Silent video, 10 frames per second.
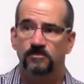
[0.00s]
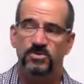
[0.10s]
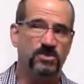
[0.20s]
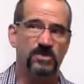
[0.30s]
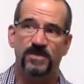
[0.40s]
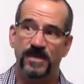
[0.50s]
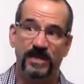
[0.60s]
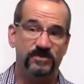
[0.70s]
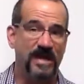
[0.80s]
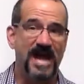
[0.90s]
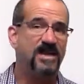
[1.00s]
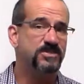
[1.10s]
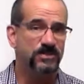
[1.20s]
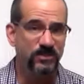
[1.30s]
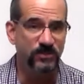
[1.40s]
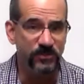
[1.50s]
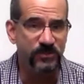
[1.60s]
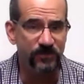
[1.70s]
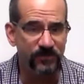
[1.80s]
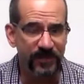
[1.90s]
certain things or ask it to do
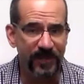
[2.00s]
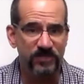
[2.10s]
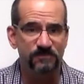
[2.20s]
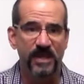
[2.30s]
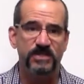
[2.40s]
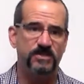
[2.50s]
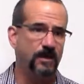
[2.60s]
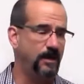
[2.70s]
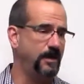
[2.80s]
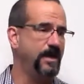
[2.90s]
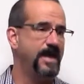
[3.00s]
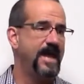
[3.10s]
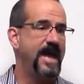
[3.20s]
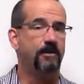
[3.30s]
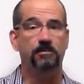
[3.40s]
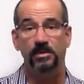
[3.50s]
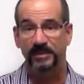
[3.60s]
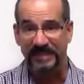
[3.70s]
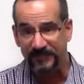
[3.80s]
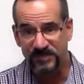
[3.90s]
certain things based on our
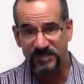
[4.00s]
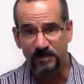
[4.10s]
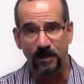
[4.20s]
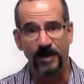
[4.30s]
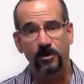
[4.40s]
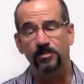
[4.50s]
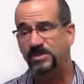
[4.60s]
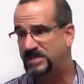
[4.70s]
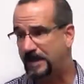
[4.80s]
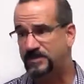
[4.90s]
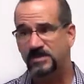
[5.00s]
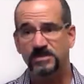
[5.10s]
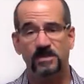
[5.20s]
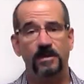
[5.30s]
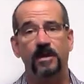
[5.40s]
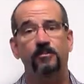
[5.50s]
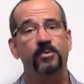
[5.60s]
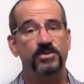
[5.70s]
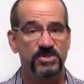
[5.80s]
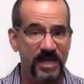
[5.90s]
beliefs, on our perceptions, on our
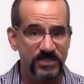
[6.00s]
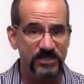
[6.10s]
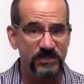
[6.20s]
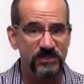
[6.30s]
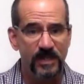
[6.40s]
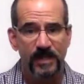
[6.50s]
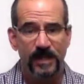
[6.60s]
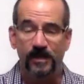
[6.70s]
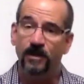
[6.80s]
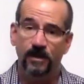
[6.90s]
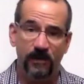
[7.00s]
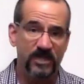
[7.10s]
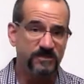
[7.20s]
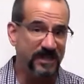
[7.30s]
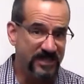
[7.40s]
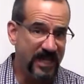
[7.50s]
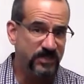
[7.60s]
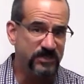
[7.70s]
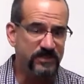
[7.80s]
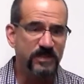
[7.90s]
projections, and on our
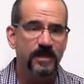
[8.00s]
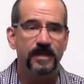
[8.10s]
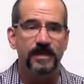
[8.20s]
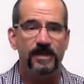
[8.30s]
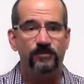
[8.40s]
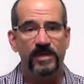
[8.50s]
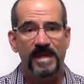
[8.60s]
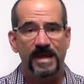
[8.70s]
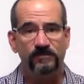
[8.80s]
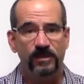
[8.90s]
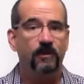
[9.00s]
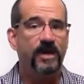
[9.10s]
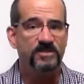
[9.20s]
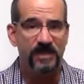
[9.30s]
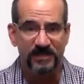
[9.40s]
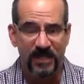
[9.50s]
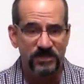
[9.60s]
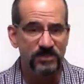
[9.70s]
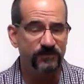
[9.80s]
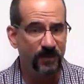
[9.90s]
expectations. If we have low
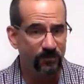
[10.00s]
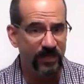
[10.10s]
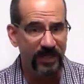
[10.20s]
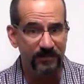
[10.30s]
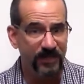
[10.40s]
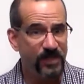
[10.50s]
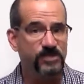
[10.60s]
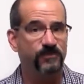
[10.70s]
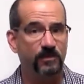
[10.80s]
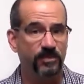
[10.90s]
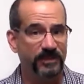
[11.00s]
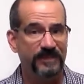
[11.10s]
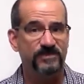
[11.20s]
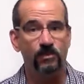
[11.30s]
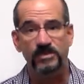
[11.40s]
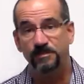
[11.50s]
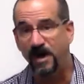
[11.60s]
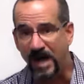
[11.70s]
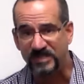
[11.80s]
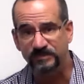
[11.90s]
expectations of our brain because of our beliefs and what's
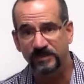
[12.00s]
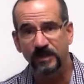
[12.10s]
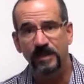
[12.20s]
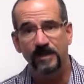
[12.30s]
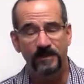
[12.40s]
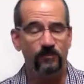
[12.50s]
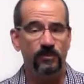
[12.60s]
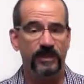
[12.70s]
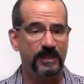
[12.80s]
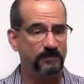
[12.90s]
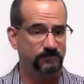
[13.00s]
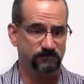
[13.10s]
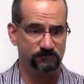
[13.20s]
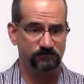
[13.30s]
possible, then we'll get